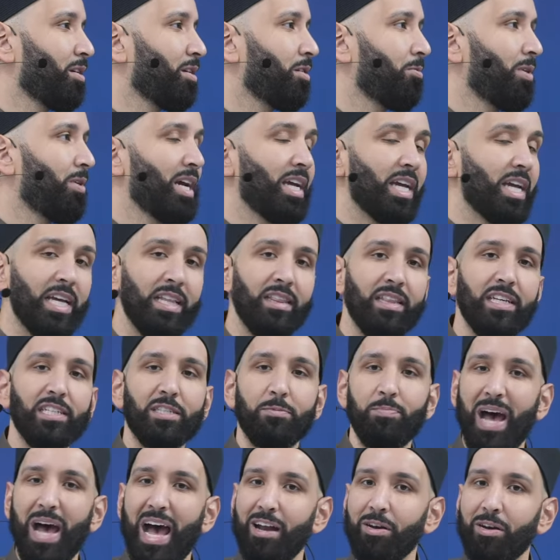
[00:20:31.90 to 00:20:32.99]
right, in this
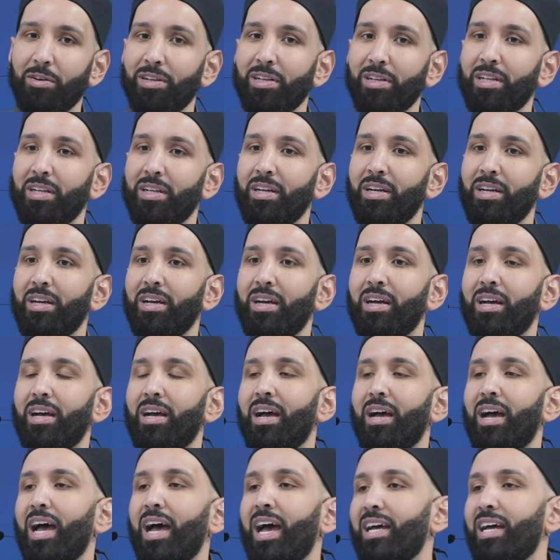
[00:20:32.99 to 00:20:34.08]
battle,
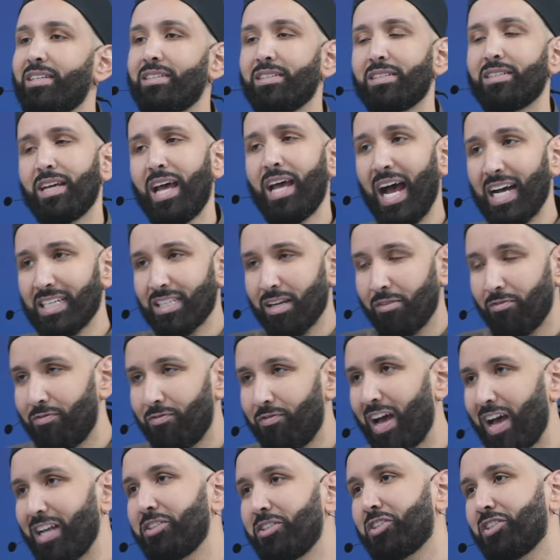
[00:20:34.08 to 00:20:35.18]
and has a
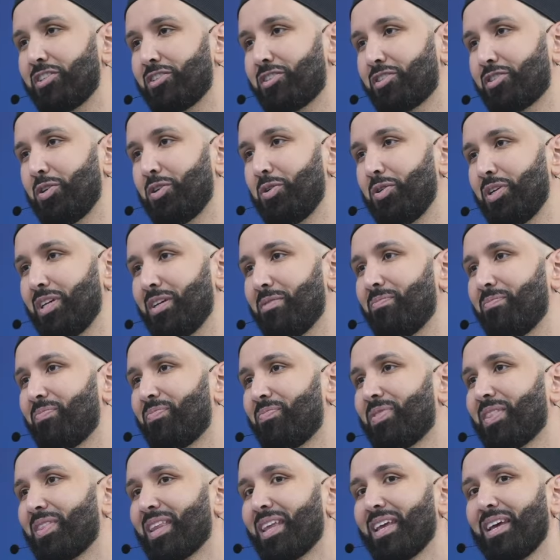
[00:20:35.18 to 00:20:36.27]
vengeance to him
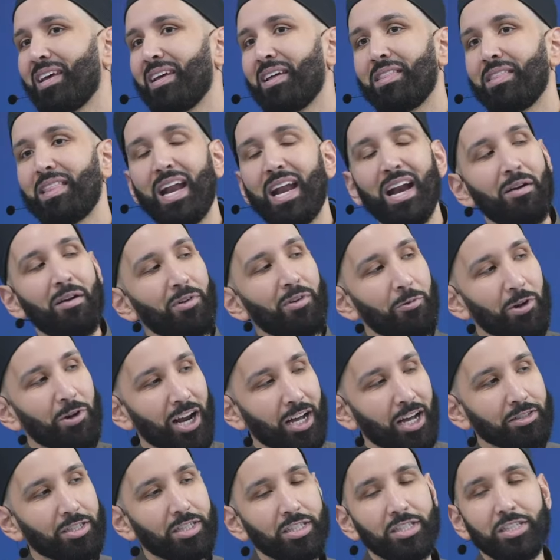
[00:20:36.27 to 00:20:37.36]
that everyone
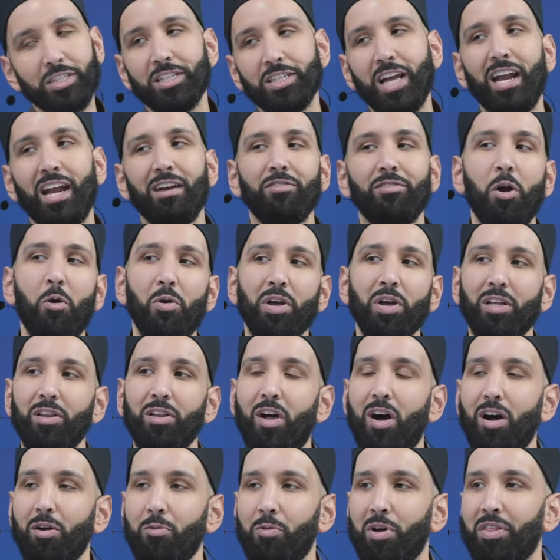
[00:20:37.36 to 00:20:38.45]
else is just kind of going
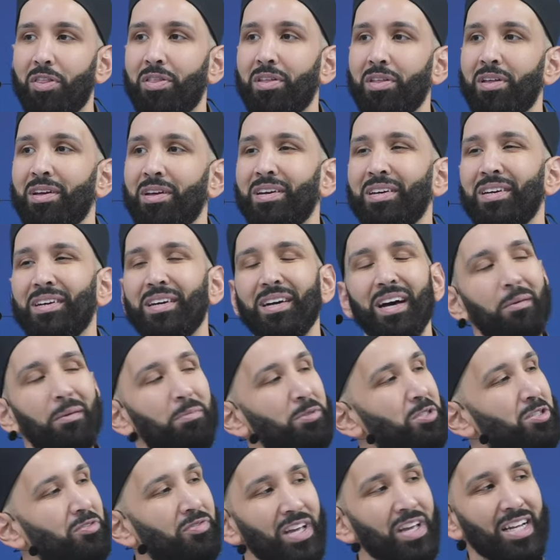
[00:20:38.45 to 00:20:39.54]
along with. Abu
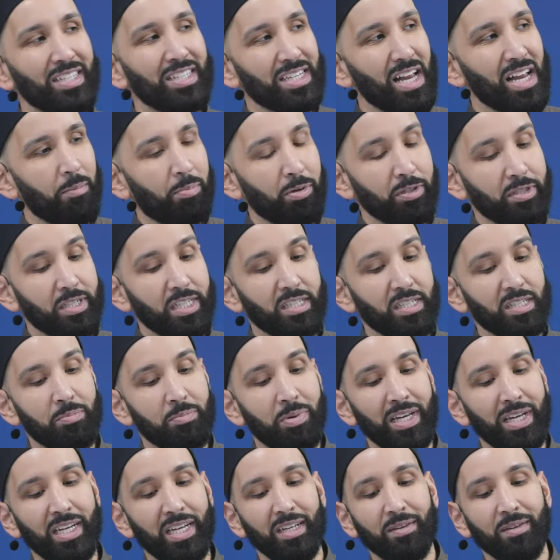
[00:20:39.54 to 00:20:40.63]
Sufyan's not
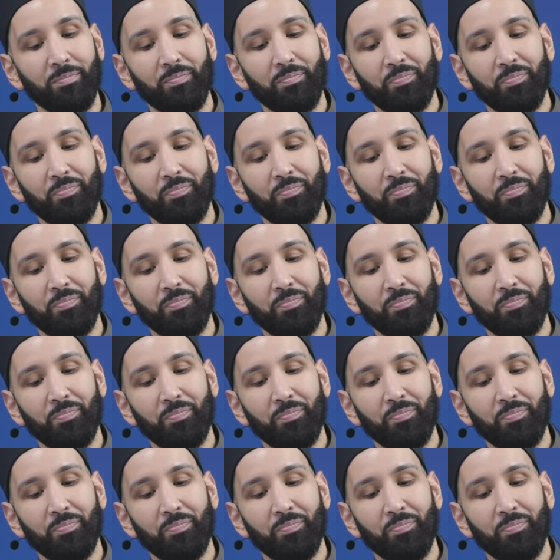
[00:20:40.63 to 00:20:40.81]
participating.